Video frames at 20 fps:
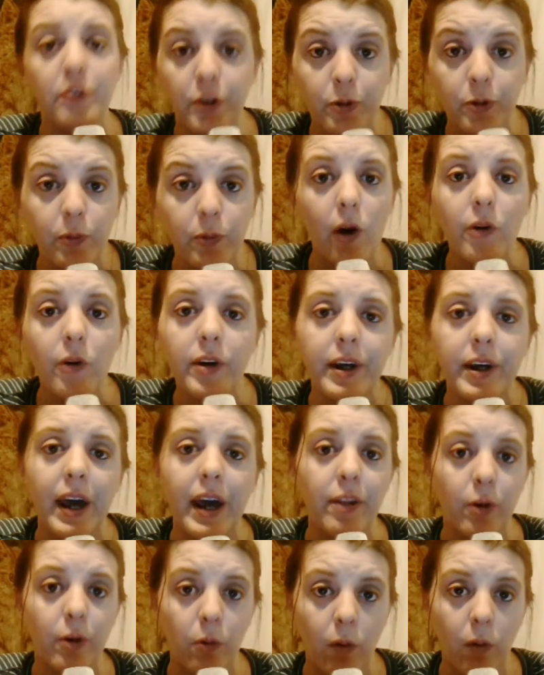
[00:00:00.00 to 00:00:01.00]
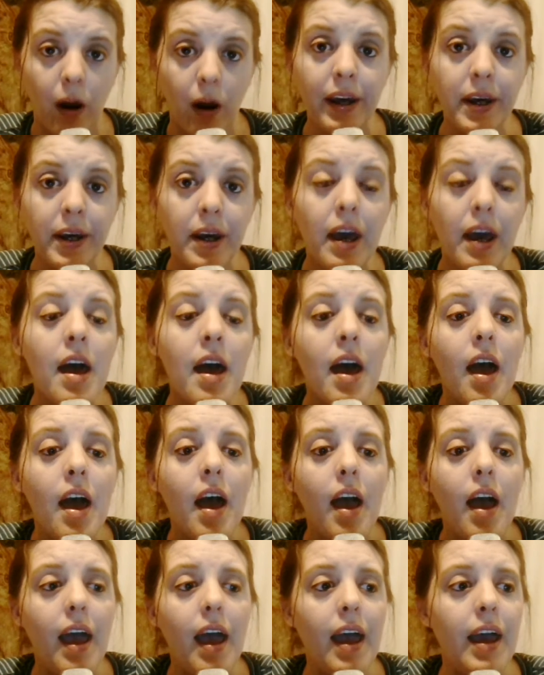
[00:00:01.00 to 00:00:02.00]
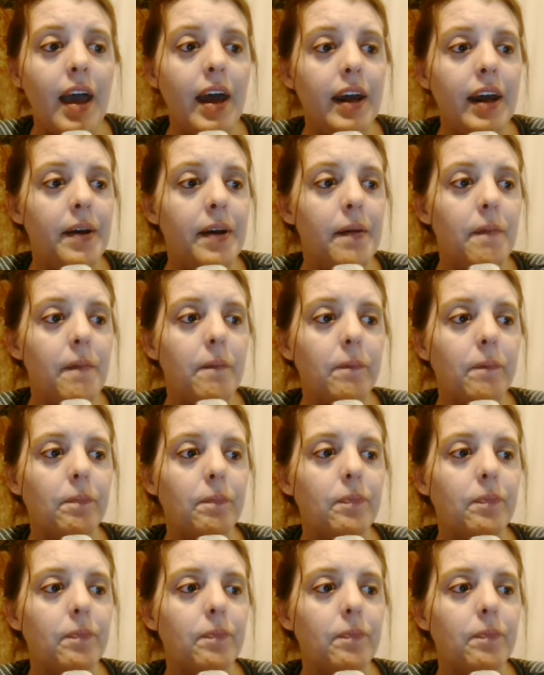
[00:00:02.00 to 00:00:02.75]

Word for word: you grow together, right? And